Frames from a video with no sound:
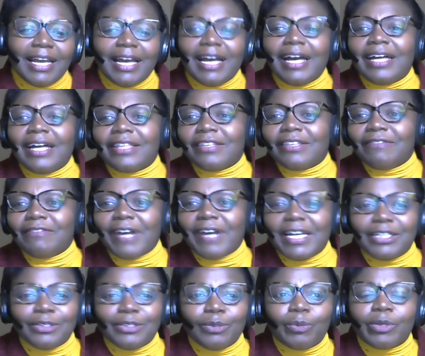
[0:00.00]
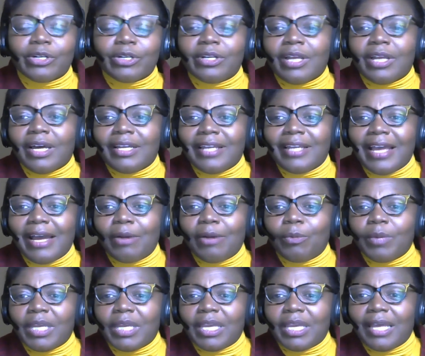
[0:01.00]
the final word on how
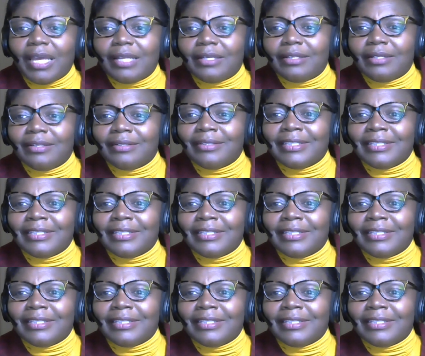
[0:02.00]
we can